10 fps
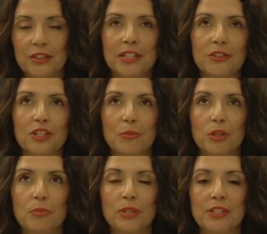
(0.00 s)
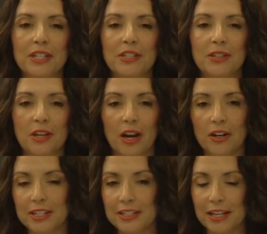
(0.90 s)
I think someone presented to
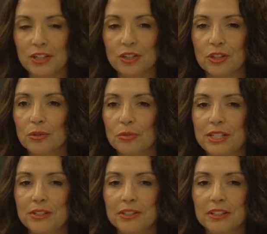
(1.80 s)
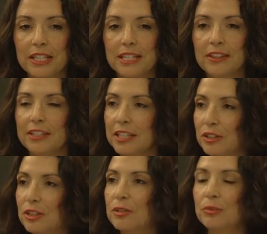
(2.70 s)
architecture recently and
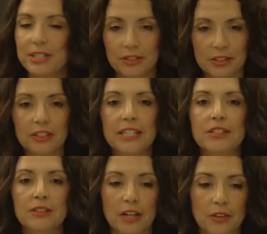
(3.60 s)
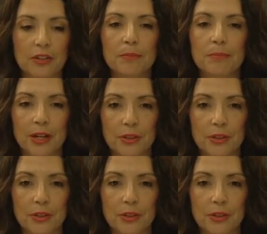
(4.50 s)
theater recently and other